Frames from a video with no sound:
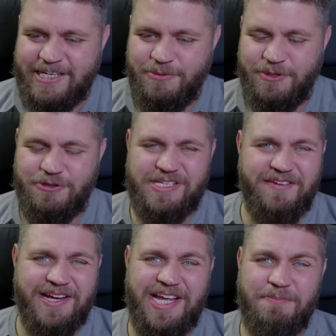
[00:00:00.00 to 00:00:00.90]
Can we just have
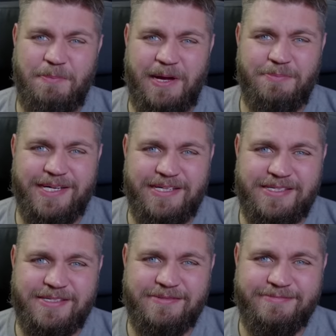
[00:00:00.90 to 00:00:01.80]
our keeper back,
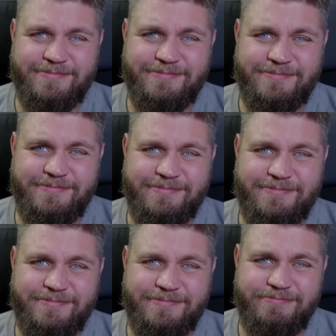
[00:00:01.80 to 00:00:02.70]
please?
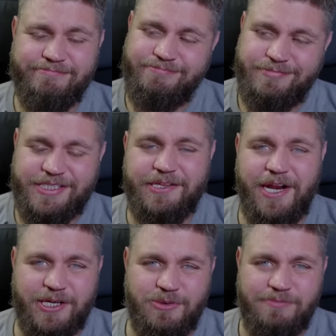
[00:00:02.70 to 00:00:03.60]
See you in the
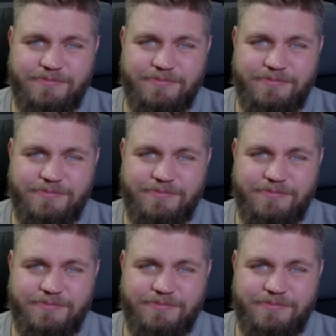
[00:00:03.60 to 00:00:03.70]
next one.